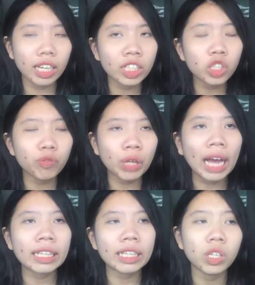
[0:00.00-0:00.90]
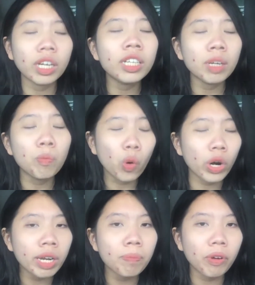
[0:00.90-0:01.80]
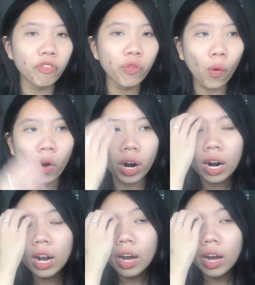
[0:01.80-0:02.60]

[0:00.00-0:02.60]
interview I think in the morning before